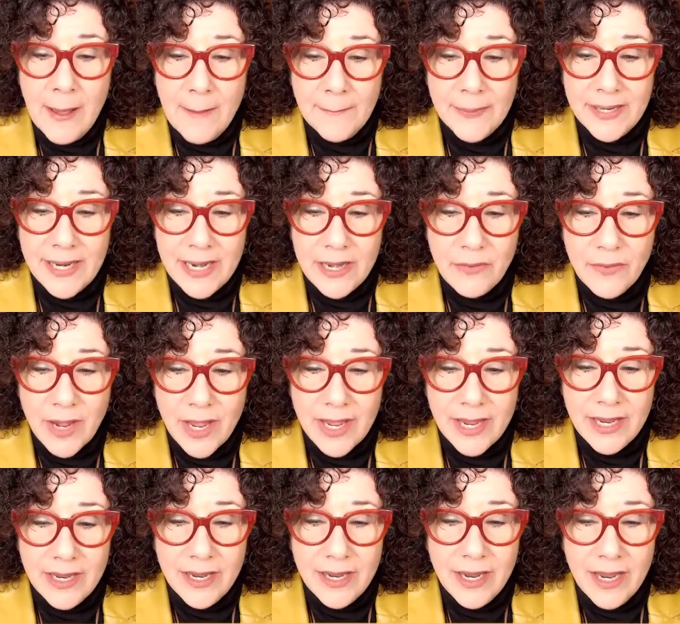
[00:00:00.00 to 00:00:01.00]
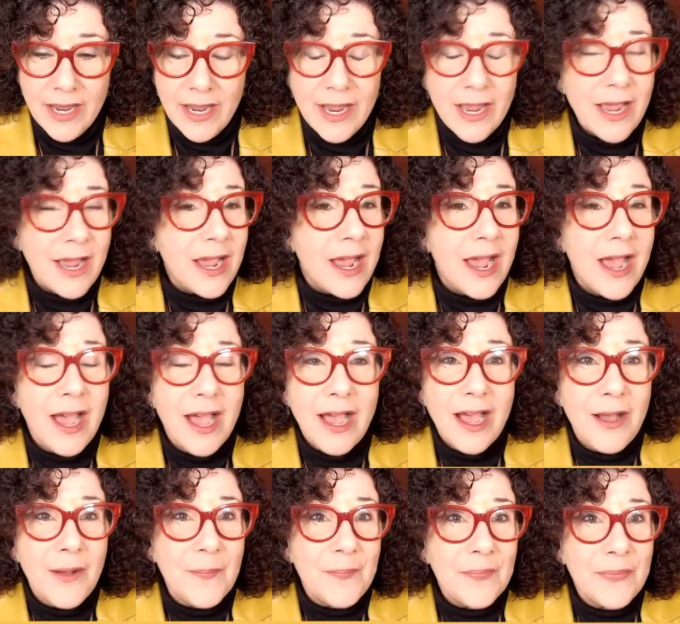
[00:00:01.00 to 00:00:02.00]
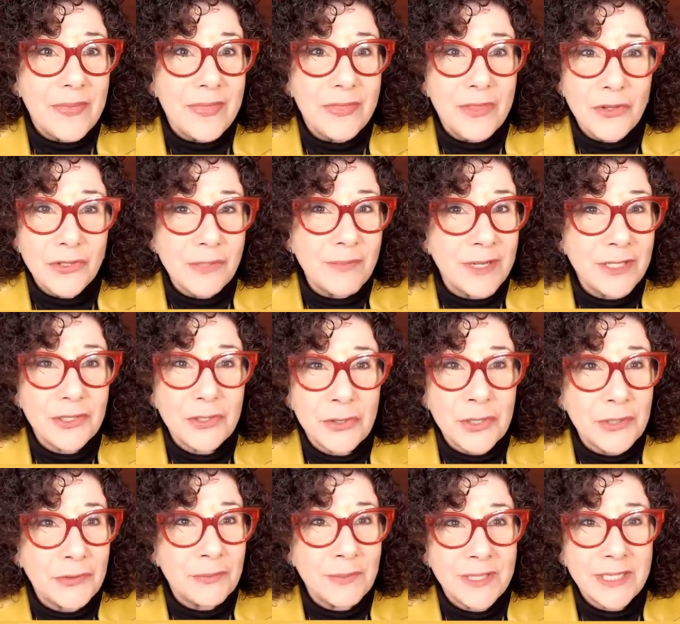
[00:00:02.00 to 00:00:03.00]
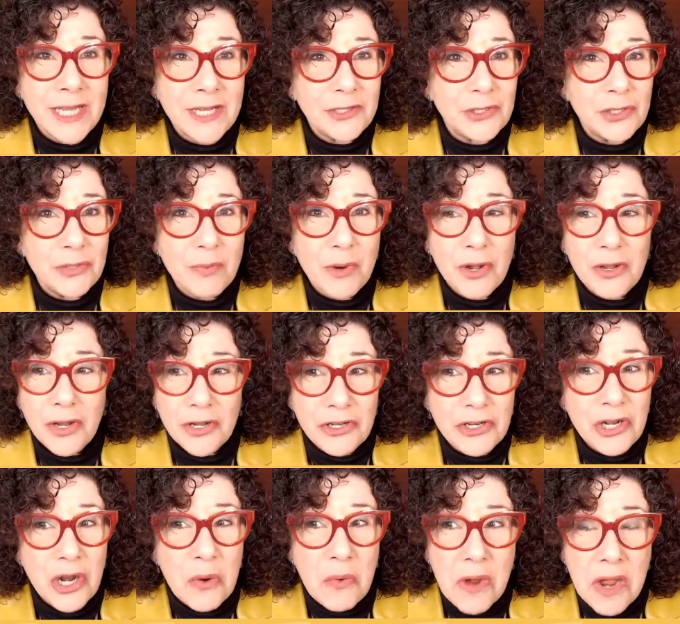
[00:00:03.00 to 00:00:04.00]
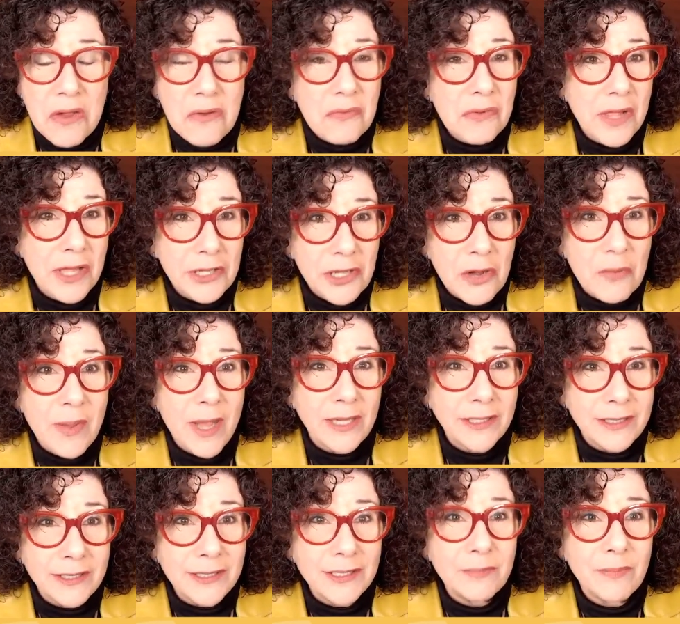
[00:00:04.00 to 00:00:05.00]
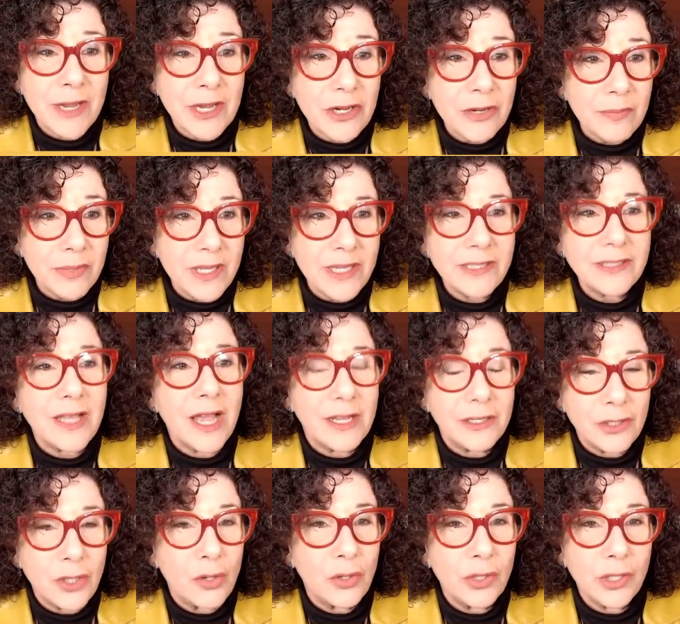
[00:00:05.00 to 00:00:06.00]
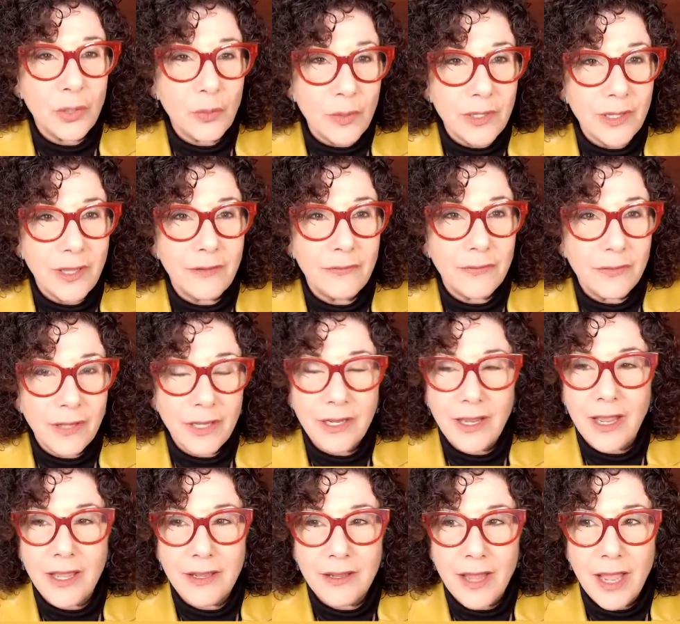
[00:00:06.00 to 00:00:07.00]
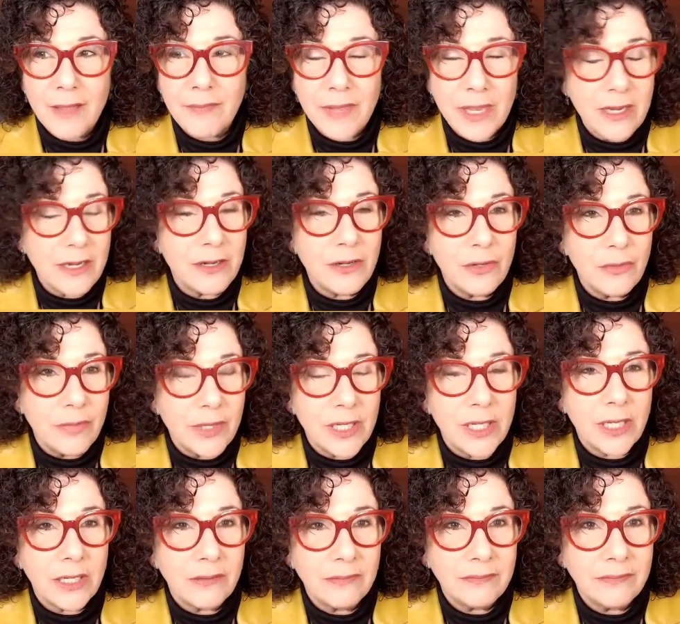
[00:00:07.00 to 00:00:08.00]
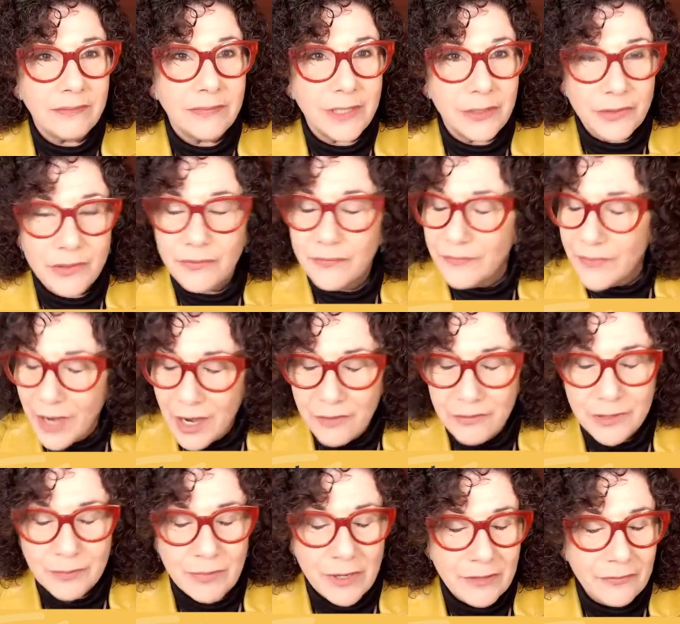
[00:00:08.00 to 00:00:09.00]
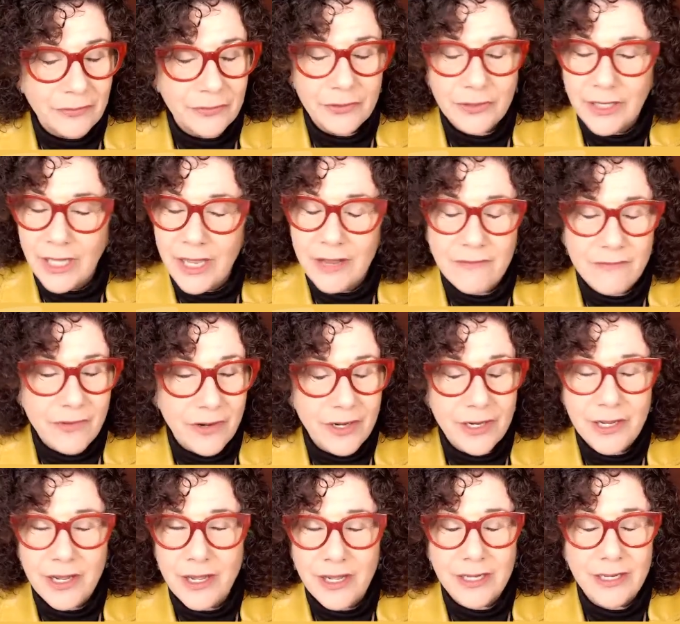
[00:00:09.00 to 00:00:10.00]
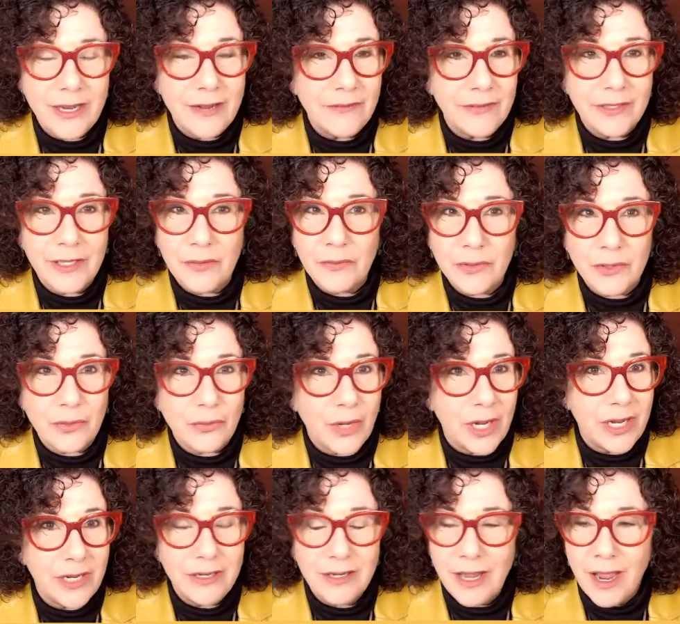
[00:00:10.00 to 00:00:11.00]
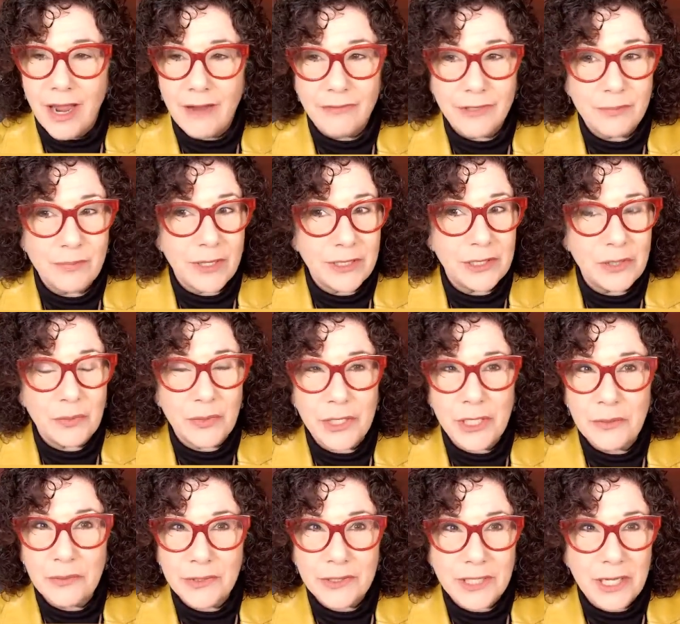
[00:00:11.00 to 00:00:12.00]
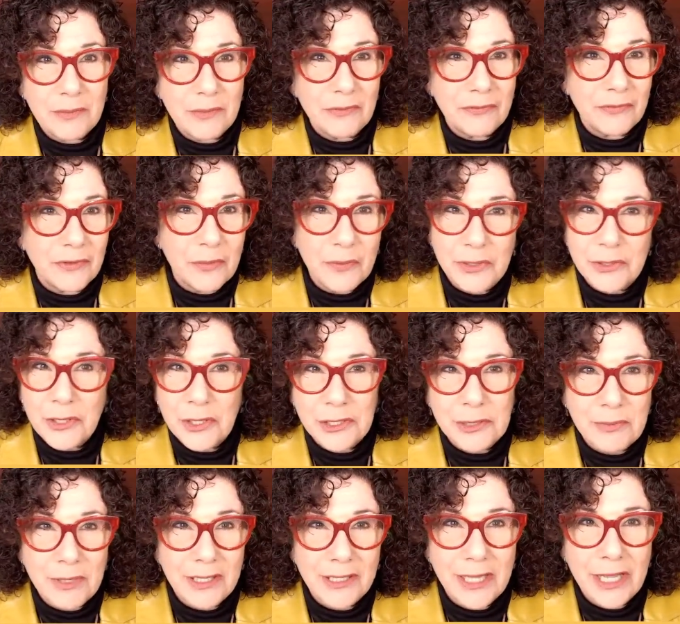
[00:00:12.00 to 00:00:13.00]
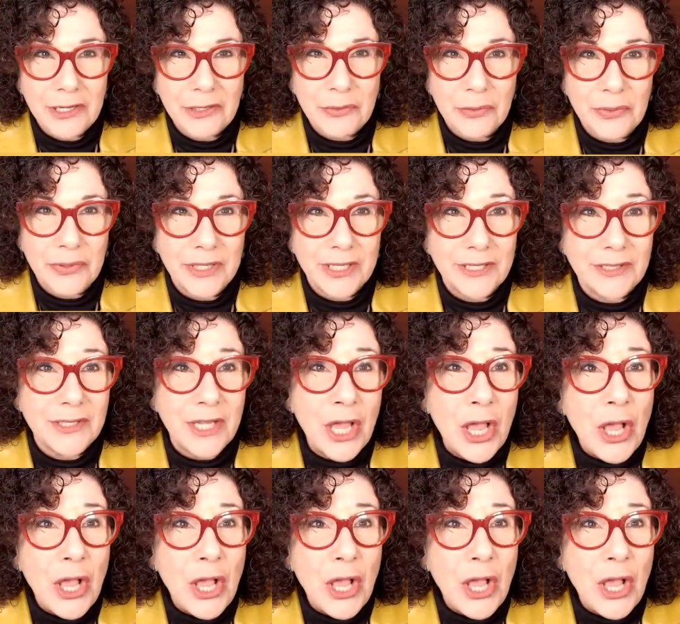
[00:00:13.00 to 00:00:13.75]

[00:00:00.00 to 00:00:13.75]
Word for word: But anyway, um, those are my stories from the tattoo parlor. And you know what? Will I go back to this biker place? I totally will. I feel like I I made a new buddy he was very respectful in the end, very kind. Everything was great. I respected where he was coming from. We talked about a lot of cool things.